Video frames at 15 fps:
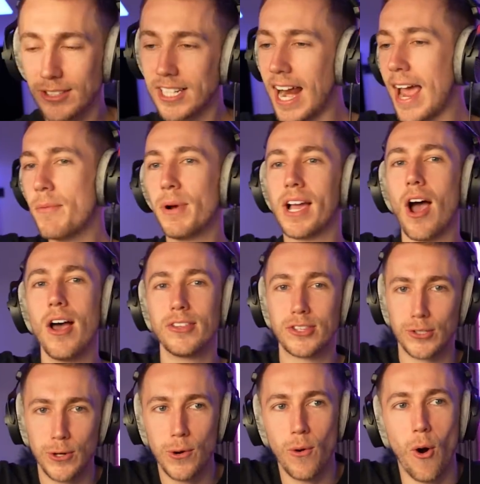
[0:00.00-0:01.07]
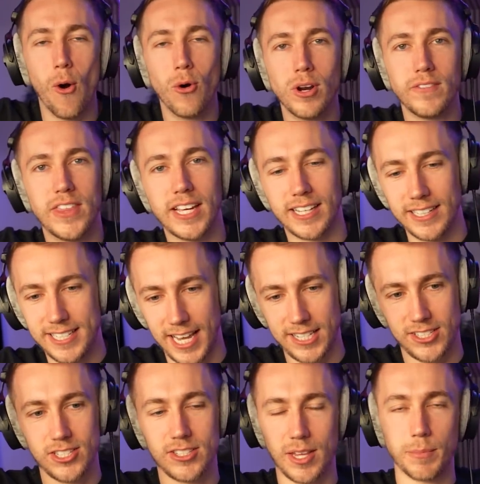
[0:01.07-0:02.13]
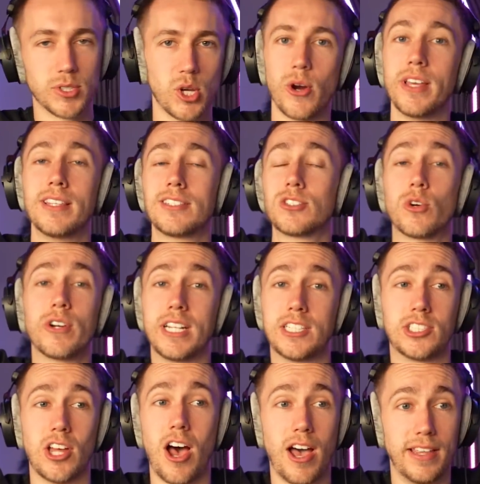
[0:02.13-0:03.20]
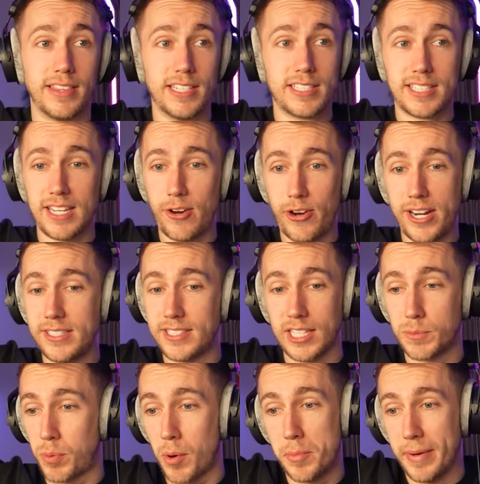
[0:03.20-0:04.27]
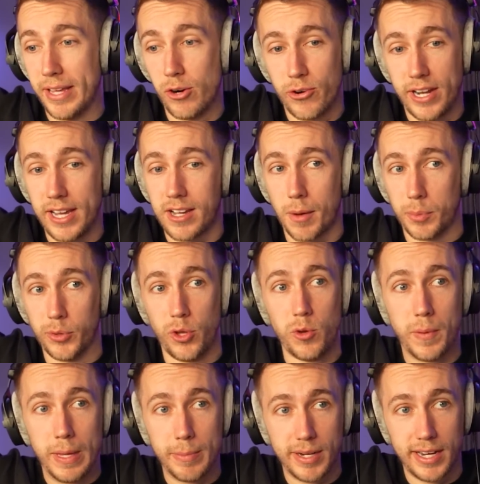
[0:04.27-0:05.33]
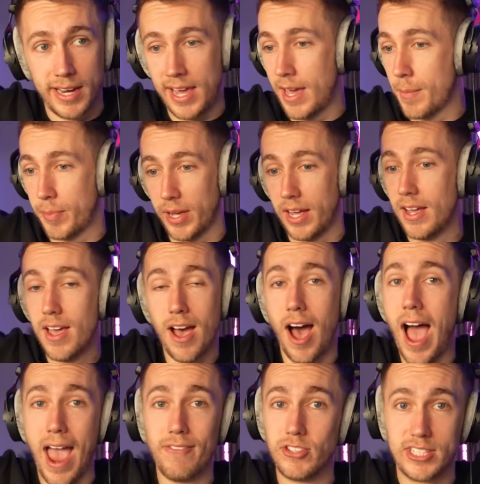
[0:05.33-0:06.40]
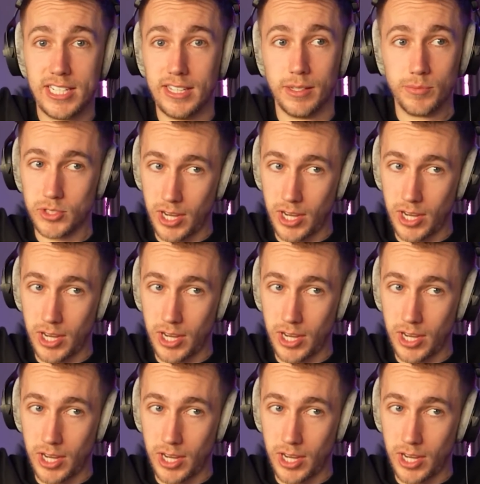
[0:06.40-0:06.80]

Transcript: today we're going through all of the contestants. I'm sorry, this has already started this series. There's probably already a couple new people in here, but I haven't seen them.